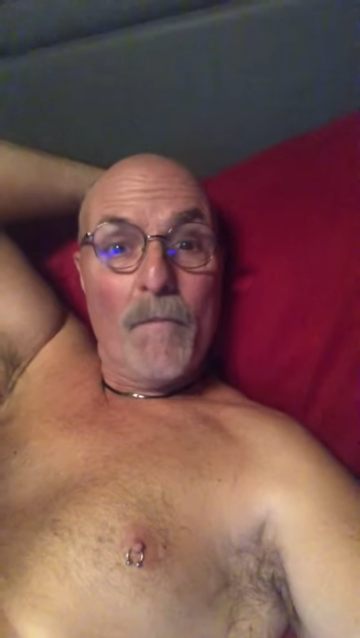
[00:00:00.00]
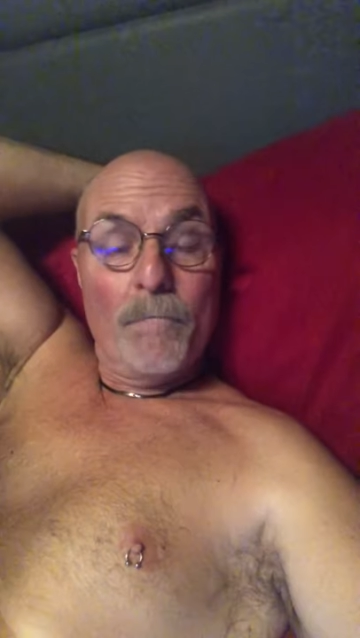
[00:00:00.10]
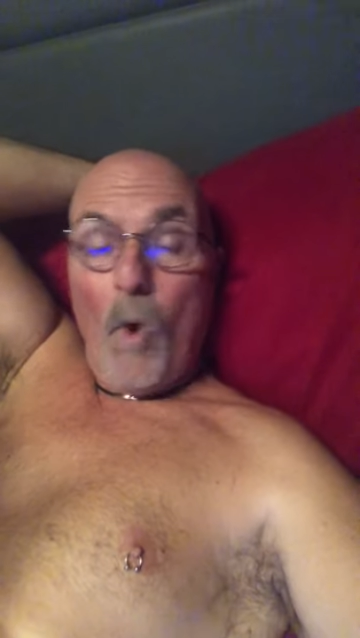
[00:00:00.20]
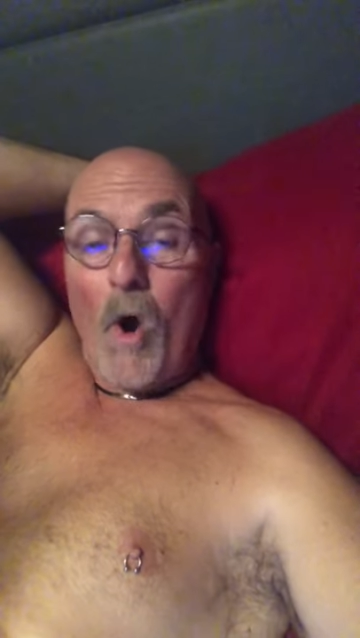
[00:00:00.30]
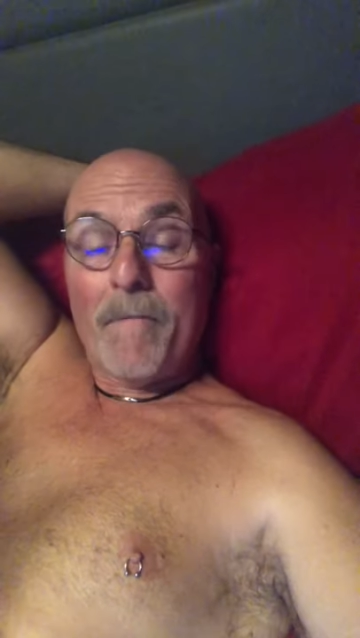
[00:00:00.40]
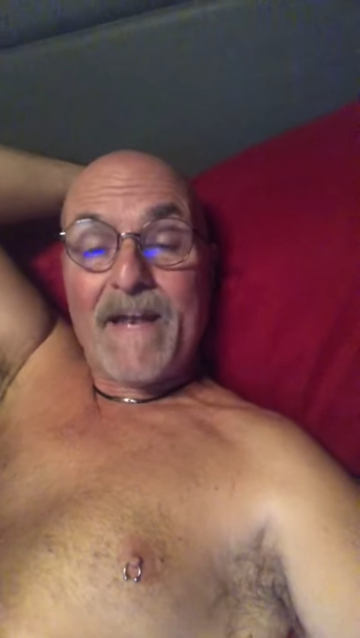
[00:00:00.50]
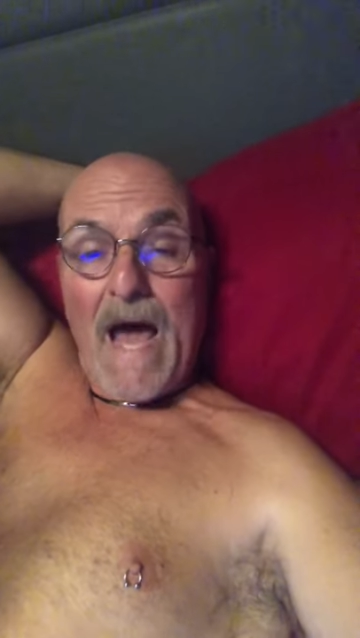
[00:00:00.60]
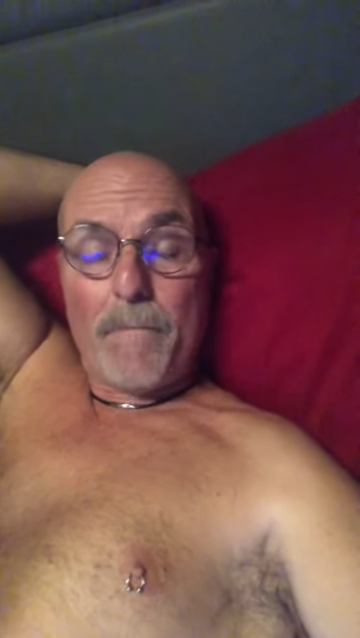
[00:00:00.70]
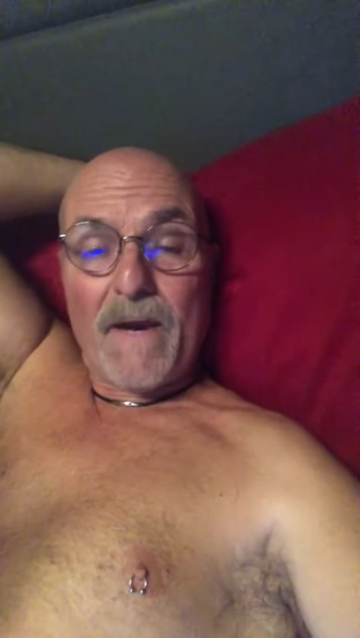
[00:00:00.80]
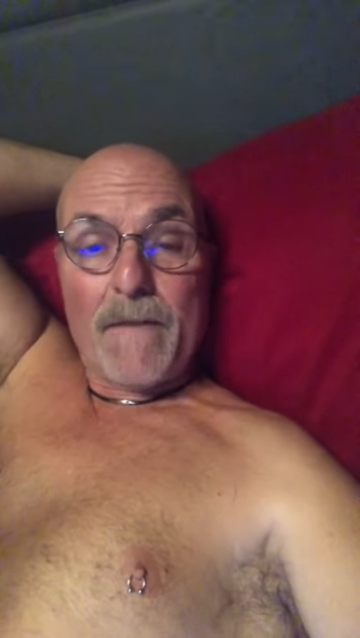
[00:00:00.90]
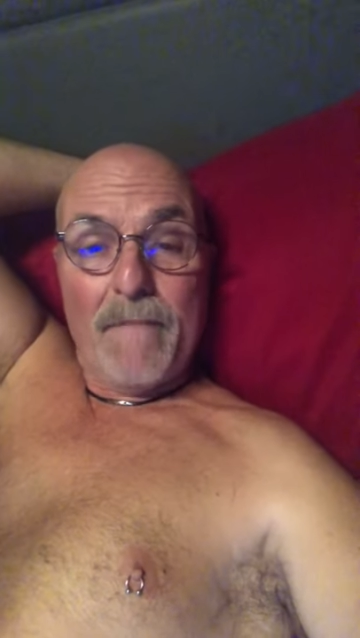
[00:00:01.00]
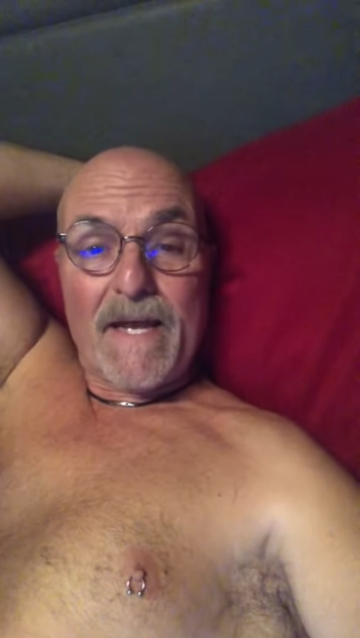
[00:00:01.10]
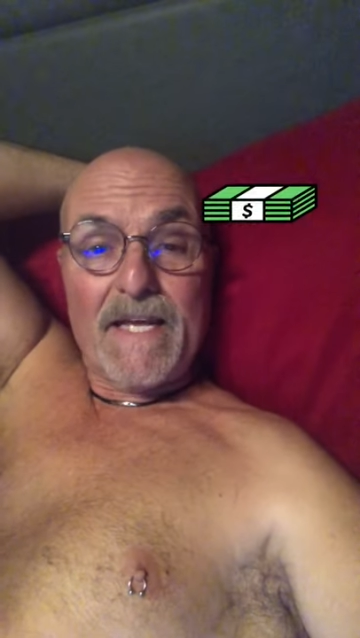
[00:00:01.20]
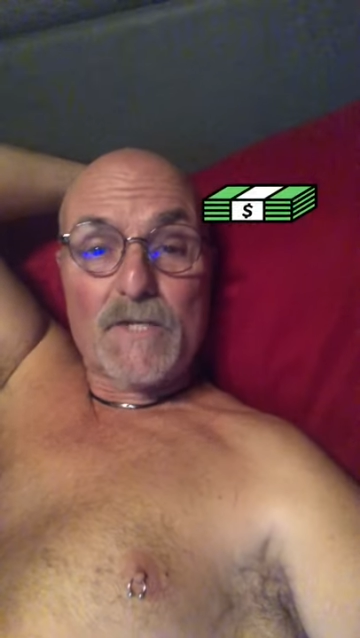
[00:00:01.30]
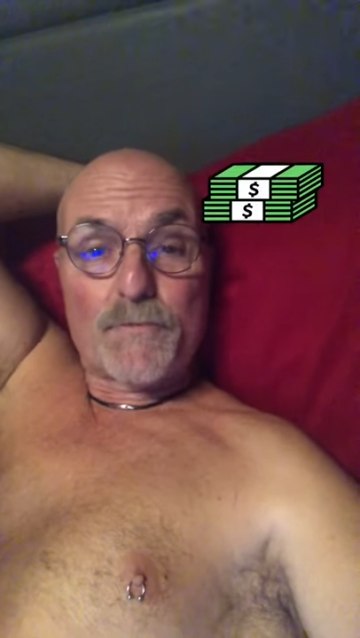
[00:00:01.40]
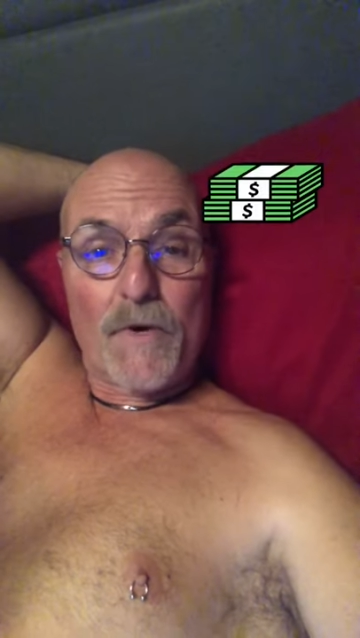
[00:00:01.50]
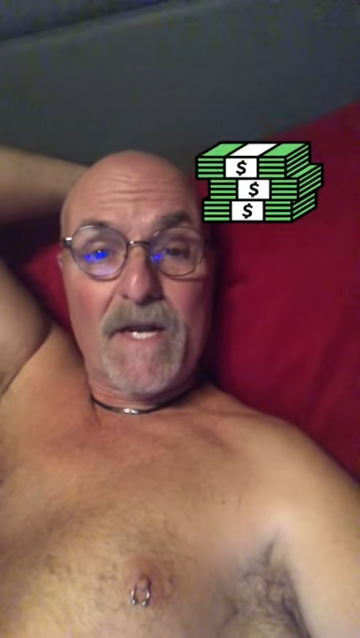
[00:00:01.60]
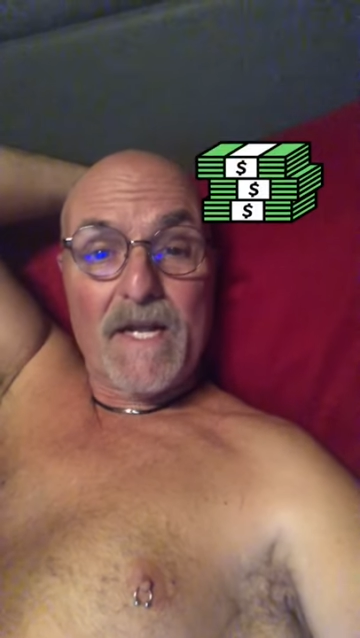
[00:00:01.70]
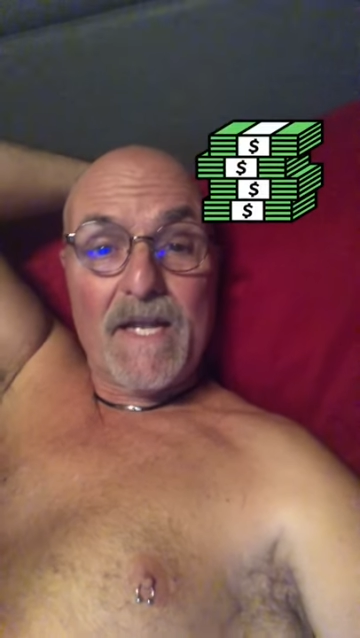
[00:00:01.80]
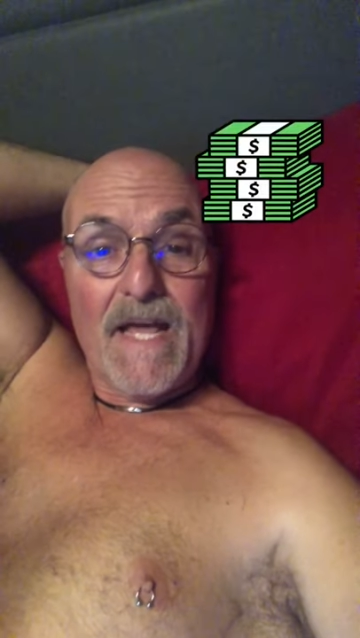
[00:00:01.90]
More monopoly money is
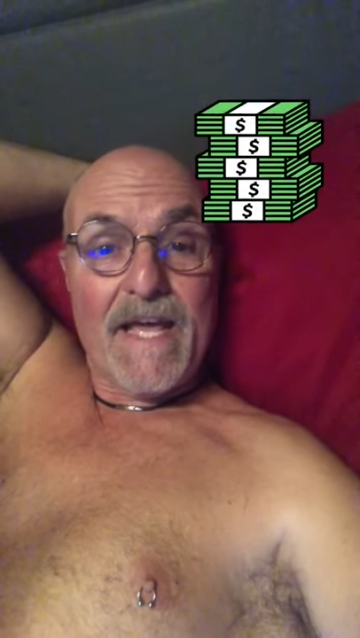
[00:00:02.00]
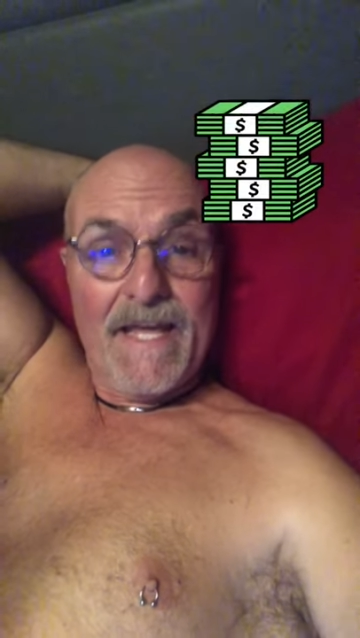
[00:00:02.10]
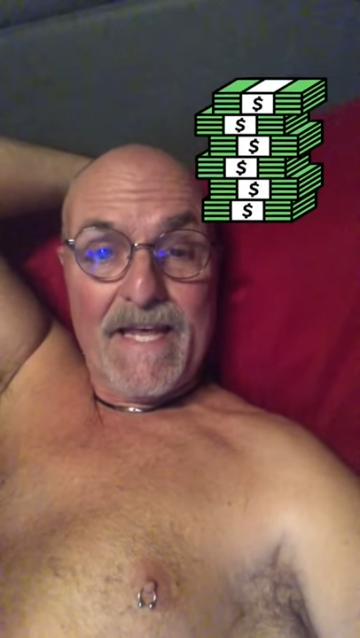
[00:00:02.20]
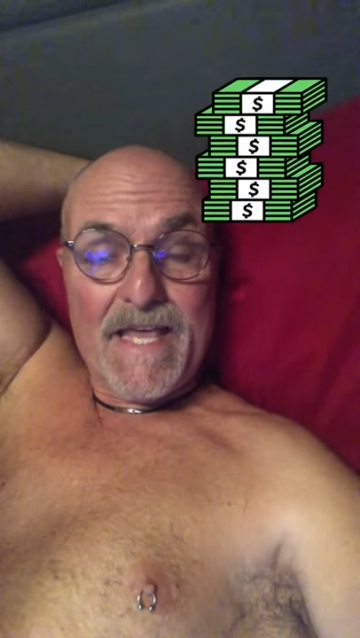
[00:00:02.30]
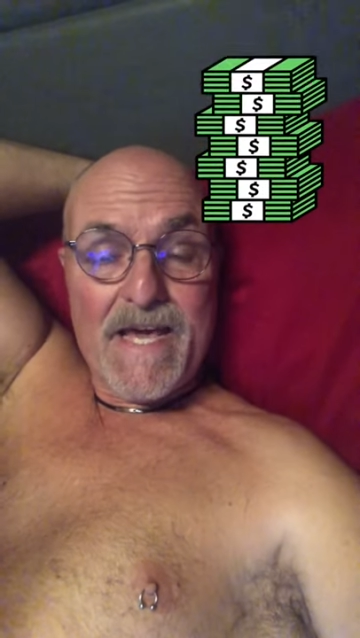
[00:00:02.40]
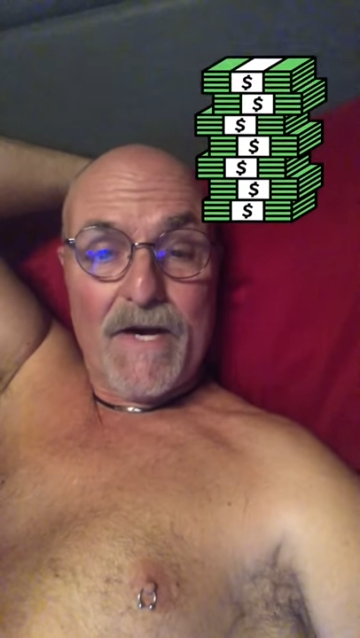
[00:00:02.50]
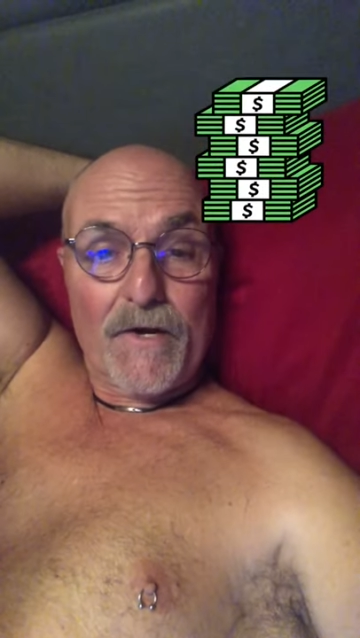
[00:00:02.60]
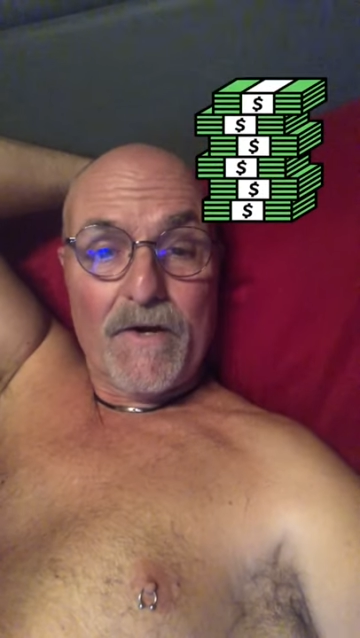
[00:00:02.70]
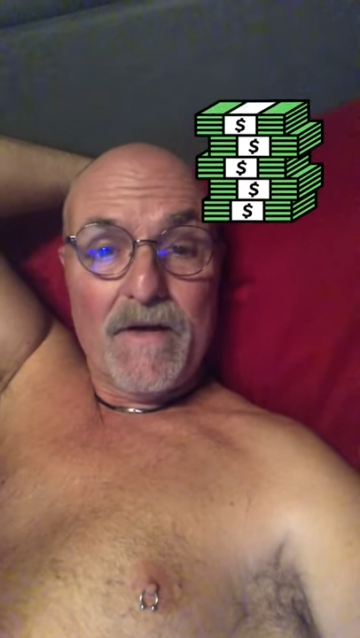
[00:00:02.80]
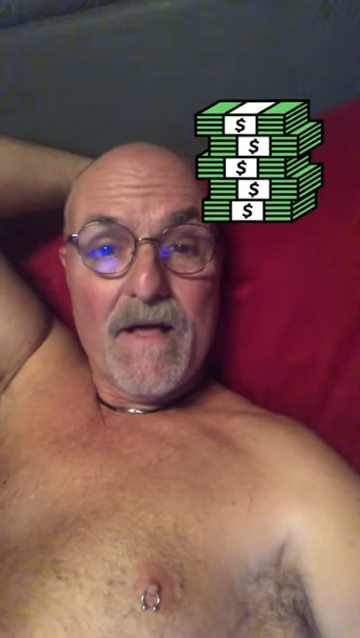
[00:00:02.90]
printed in a year